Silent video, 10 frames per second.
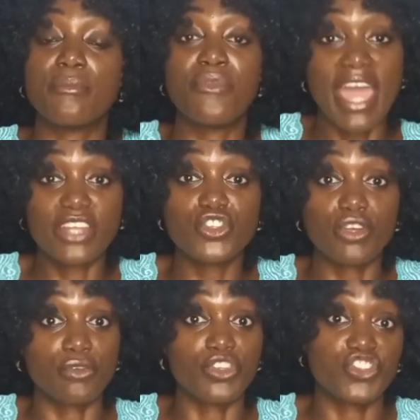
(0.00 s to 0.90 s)
branch
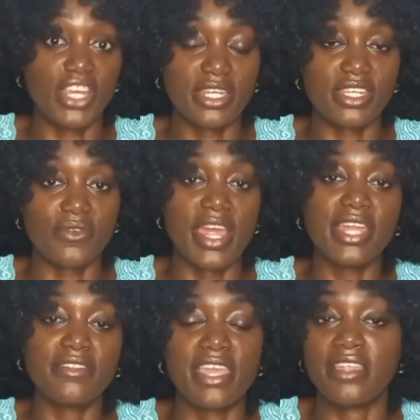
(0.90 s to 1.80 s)
of christianity
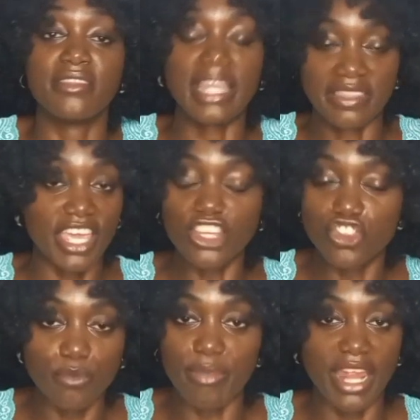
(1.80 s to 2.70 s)
right they're like the
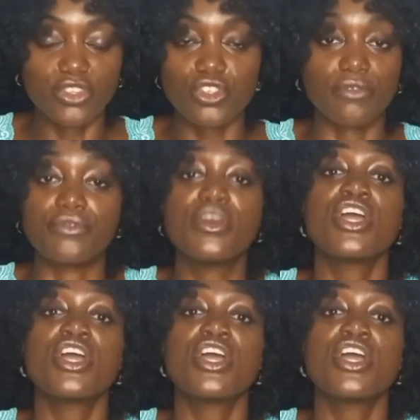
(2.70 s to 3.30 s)
ancient branch of